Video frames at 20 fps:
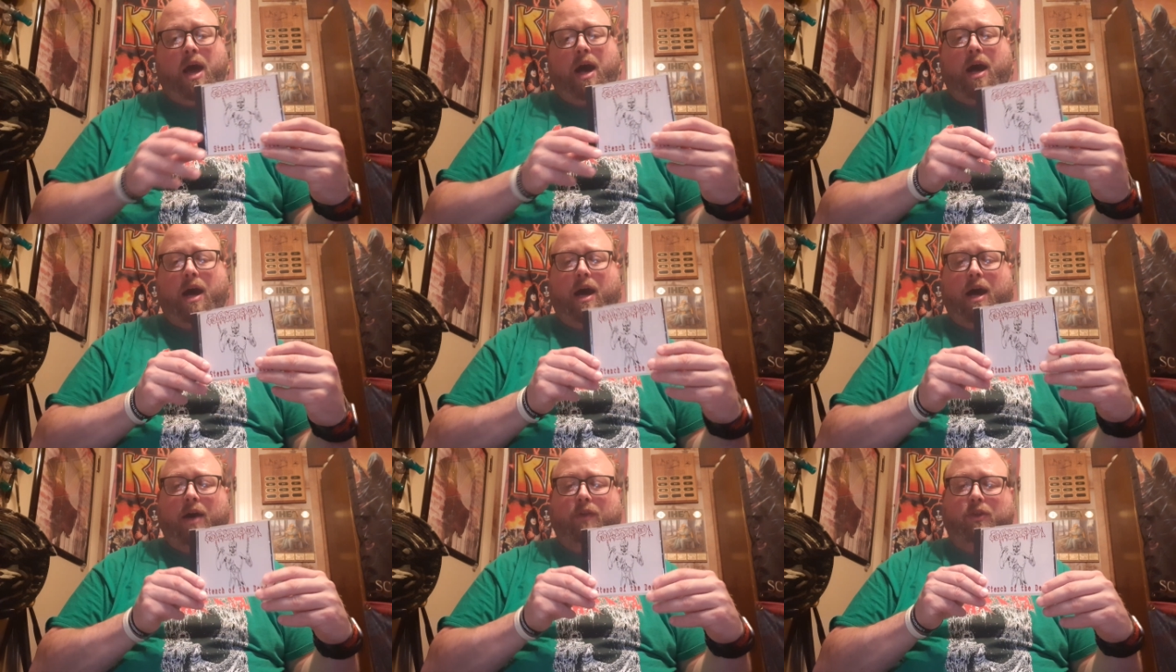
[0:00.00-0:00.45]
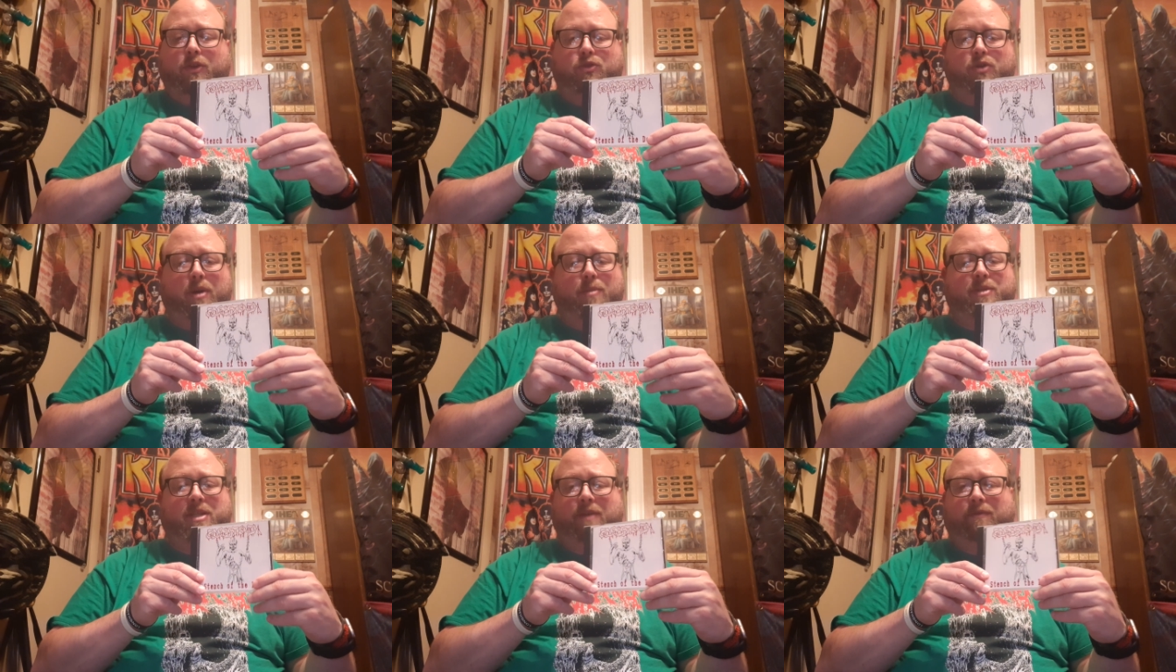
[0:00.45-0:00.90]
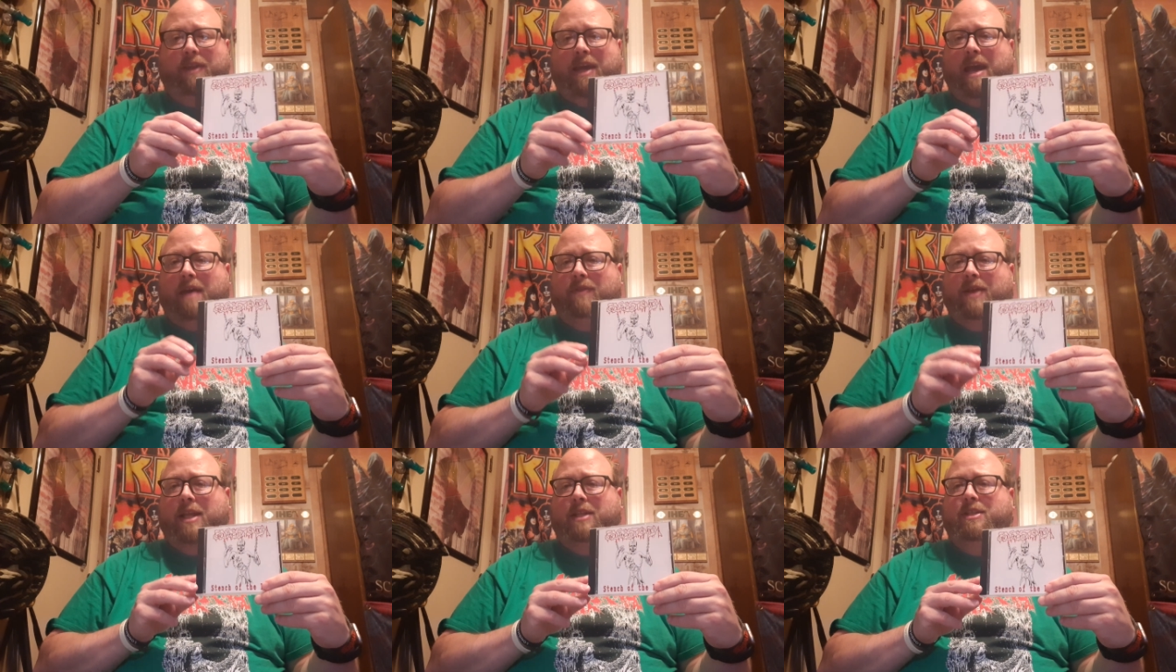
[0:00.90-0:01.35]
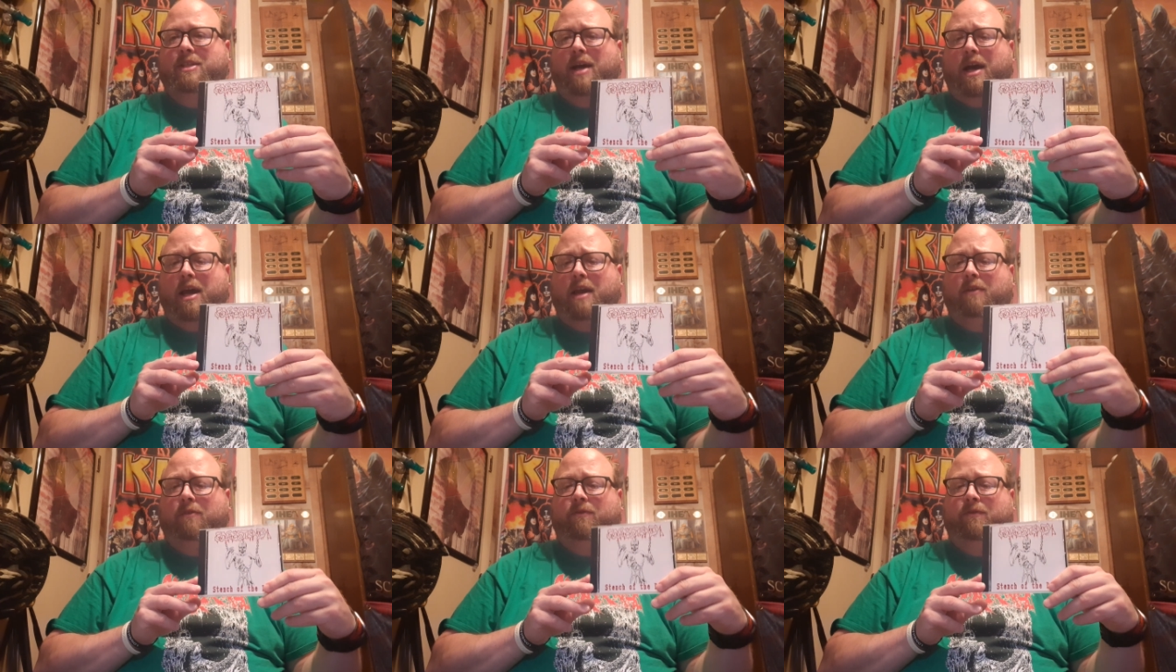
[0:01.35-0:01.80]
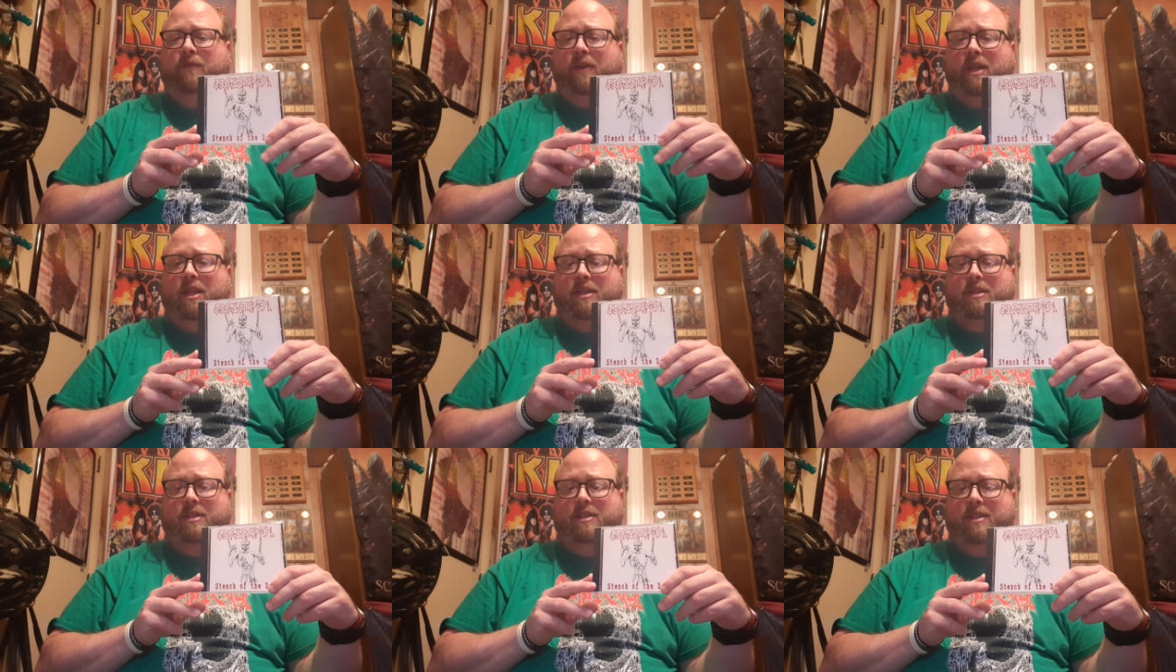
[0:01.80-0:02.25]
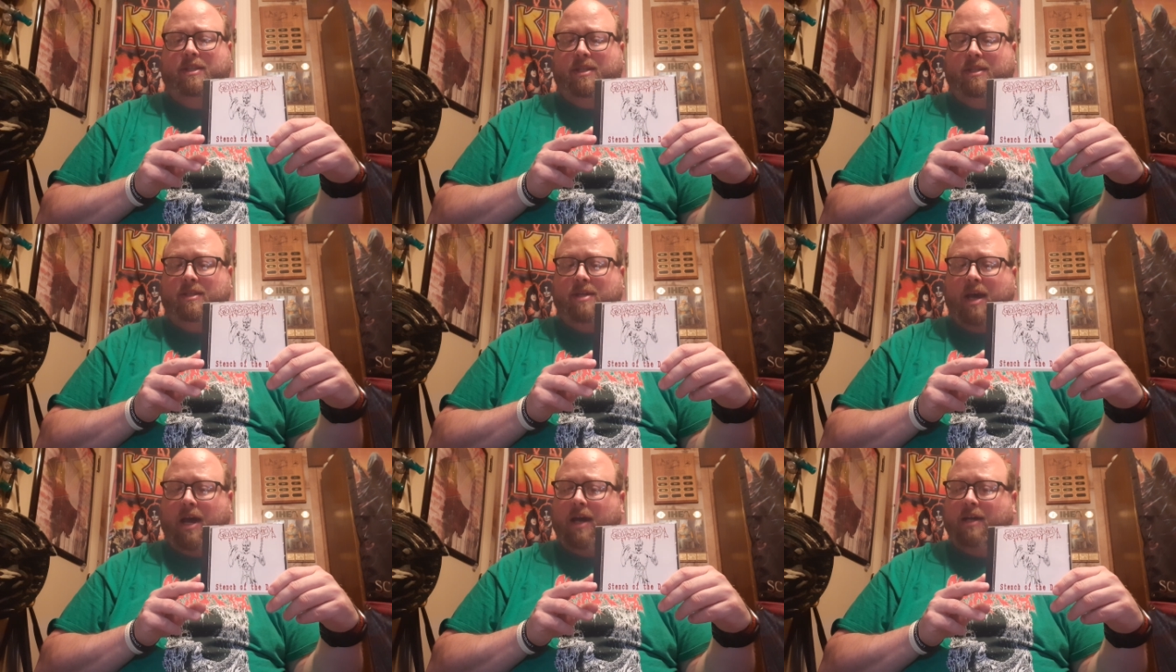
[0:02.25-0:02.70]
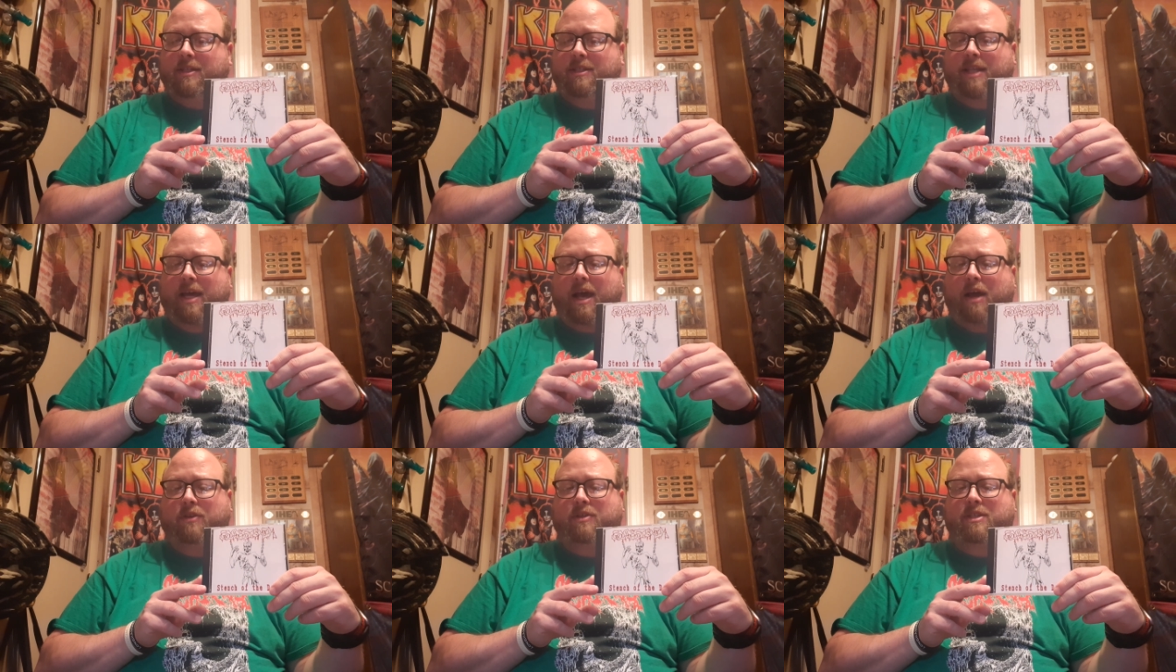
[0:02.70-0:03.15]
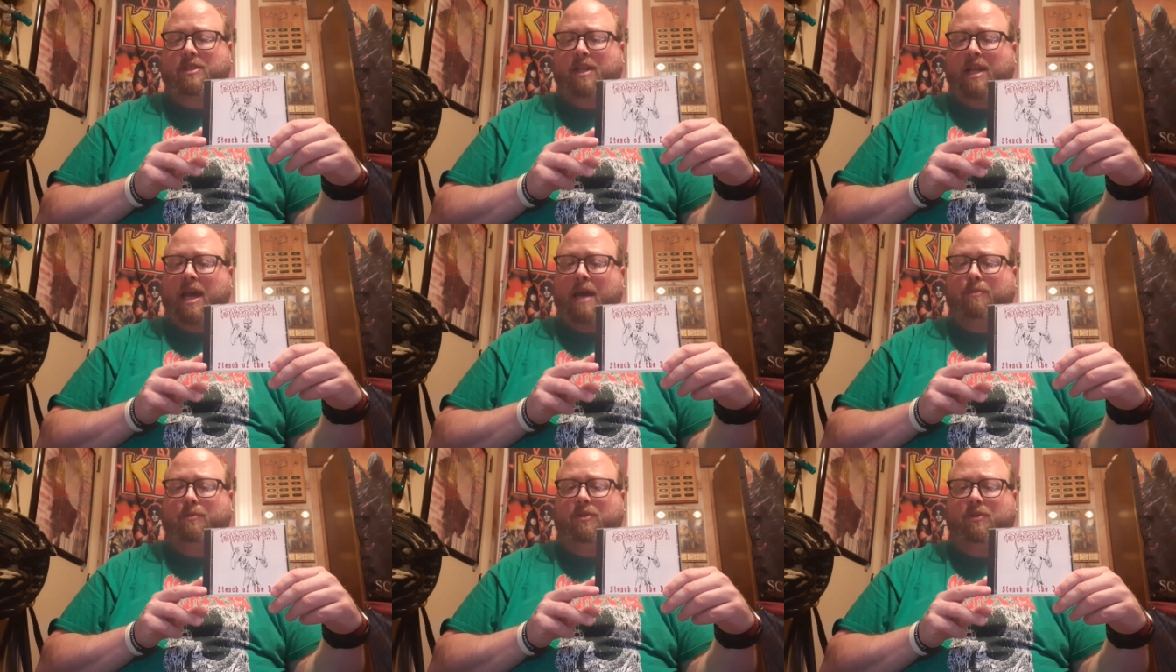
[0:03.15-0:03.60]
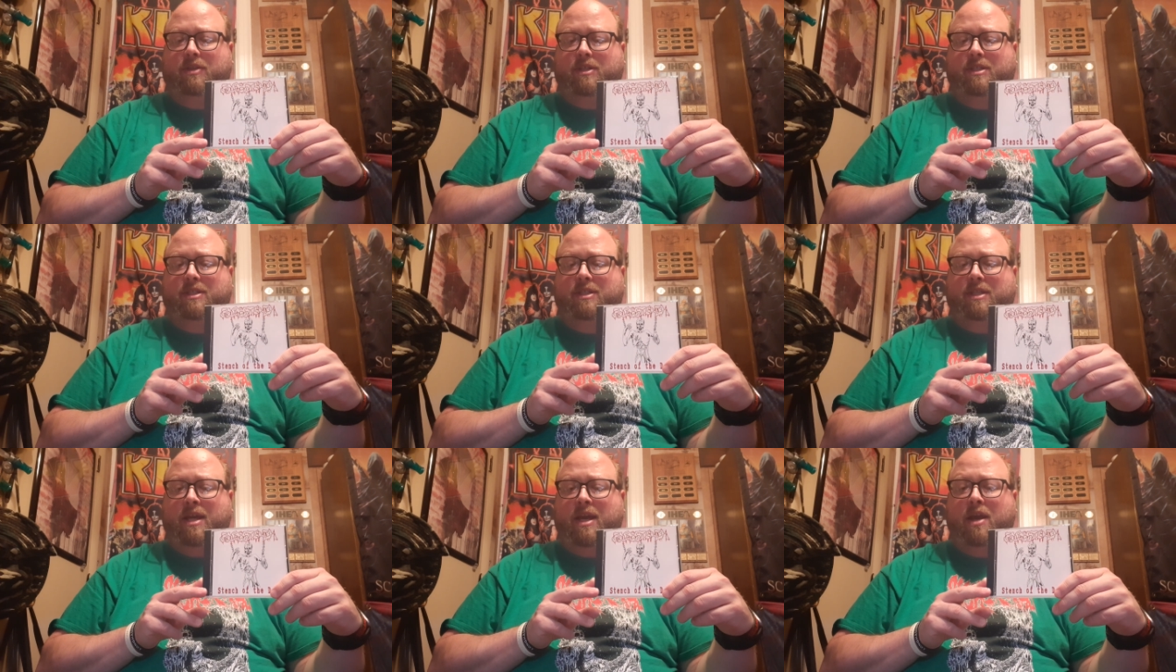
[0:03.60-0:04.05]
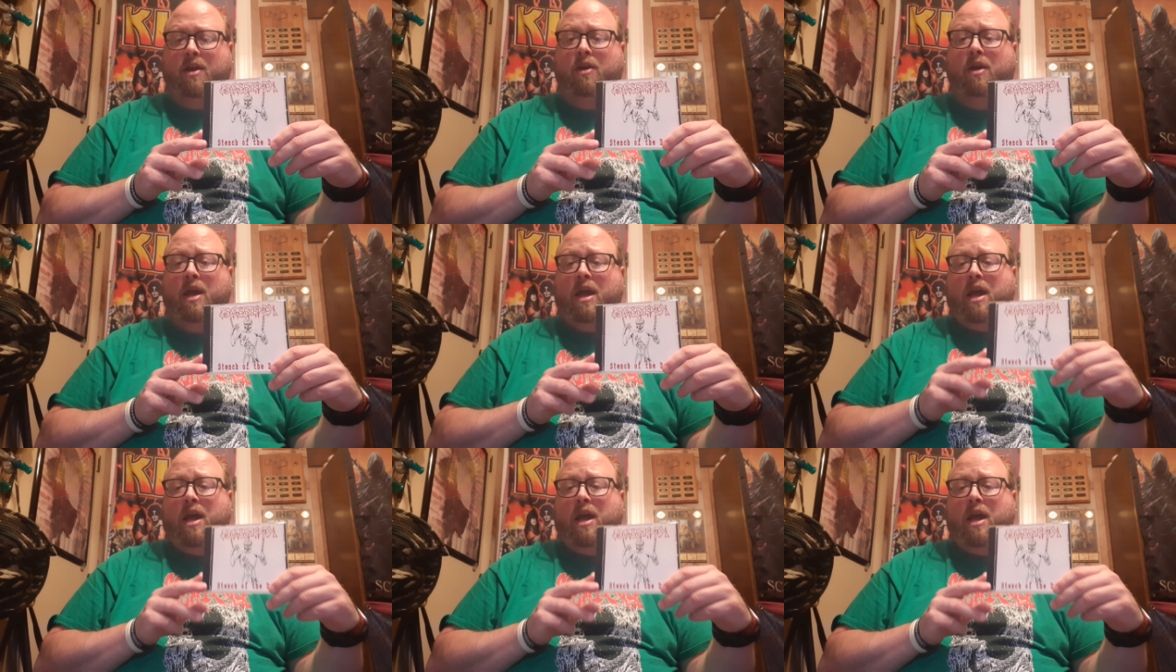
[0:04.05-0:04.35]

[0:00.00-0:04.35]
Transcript: Uh, the drums definitely have that dying fetus uh, style snap to the snare.